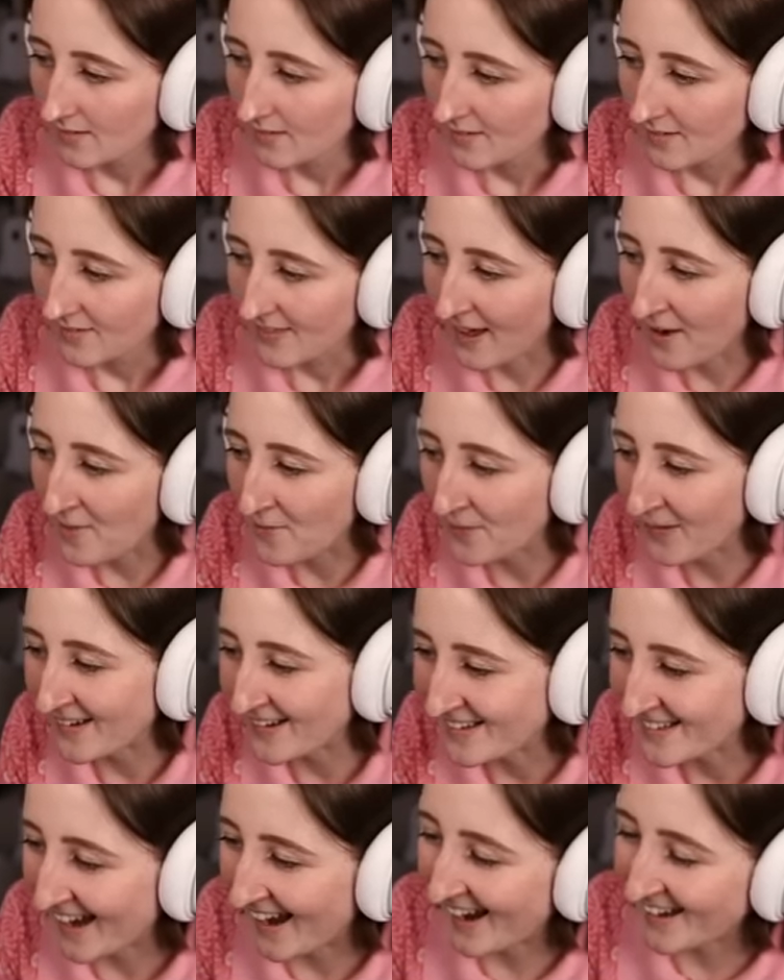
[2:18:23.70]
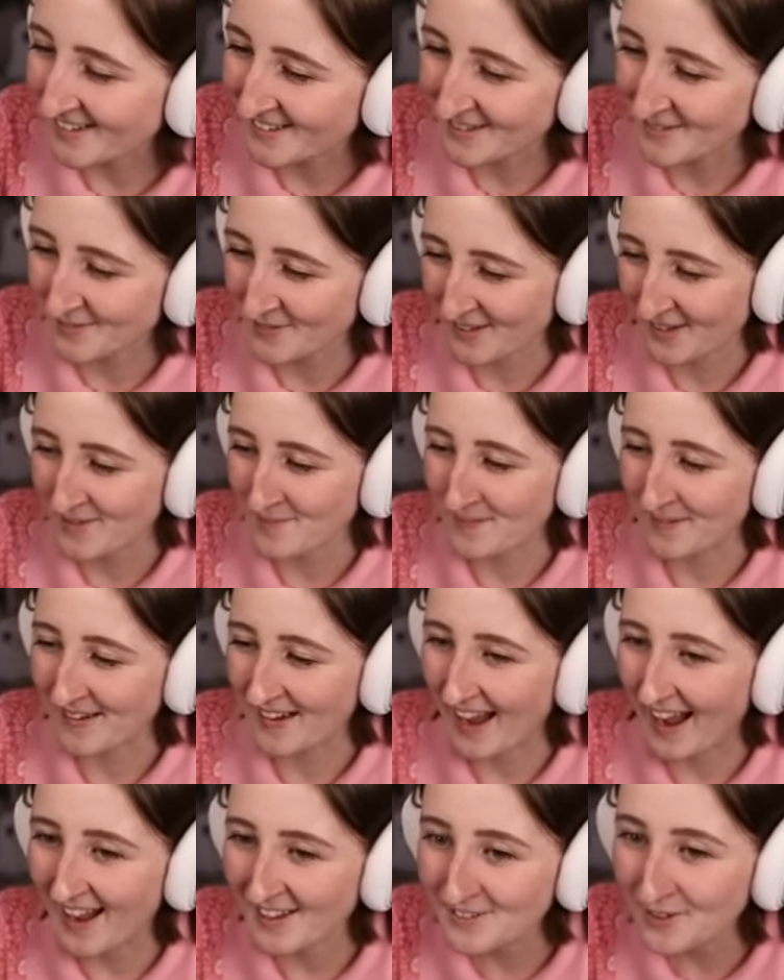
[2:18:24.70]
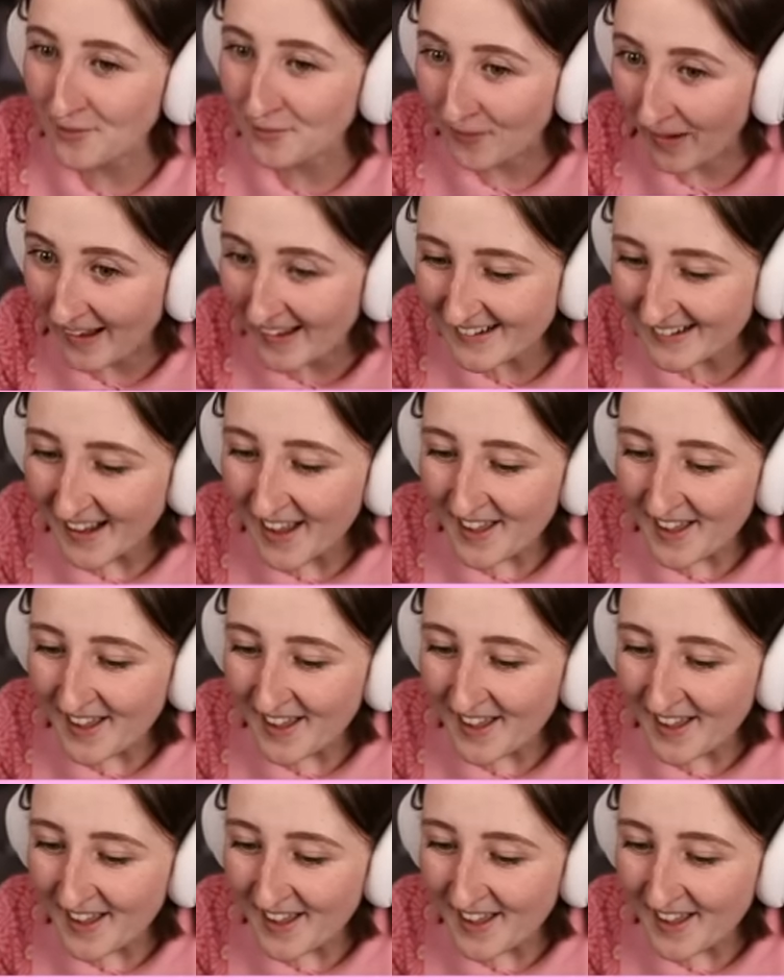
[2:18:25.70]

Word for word: that one task seems like a big ask, right?